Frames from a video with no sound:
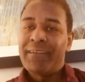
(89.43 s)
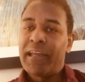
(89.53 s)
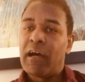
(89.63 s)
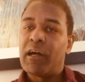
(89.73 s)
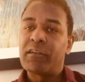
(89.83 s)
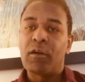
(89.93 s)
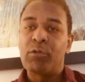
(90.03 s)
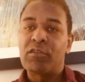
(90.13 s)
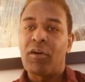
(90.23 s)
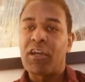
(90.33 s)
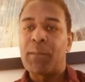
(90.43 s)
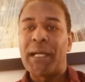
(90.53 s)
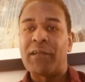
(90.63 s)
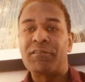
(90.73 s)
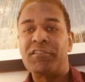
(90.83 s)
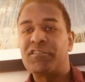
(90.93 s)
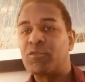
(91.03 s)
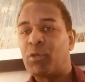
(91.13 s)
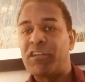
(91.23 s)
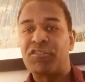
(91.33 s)
Now, I know we talk about
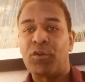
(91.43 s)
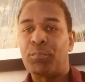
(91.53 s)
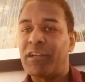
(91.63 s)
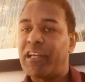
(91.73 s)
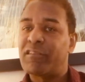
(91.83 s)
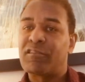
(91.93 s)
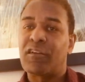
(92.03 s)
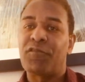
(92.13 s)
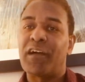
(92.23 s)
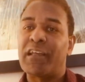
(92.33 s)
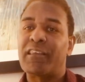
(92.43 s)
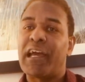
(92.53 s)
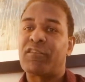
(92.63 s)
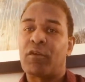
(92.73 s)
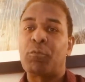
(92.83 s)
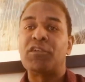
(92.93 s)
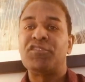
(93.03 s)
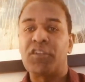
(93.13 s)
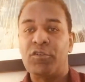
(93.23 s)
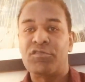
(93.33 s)
situational plays and stuff like that, so I'm going to
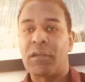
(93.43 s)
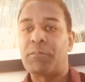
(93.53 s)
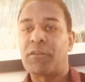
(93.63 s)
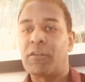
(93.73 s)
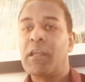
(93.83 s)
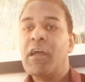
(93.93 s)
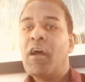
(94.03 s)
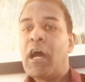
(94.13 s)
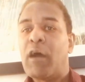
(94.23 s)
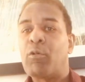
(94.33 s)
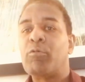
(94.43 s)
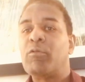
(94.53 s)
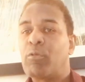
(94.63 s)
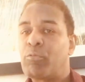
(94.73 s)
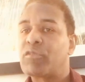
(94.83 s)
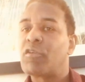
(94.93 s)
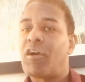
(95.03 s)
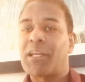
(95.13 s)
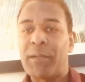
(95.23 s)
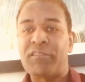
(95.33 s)
show you something when we're
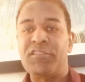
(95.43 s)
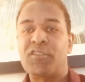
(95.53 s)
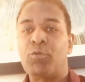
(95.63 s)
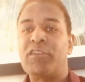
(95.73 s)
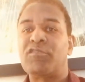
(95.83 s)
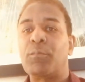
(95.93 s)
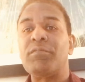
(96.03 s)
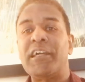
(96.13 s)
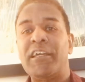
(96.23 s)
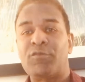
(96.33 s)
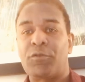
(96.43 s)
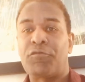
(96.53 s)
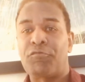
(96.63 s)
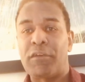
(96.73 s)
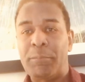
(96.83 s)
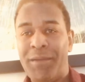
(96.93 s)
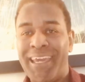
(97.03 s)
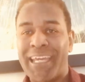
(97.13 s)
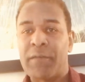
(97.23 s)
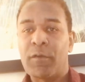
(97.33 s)
talking about situational plays on a free pick.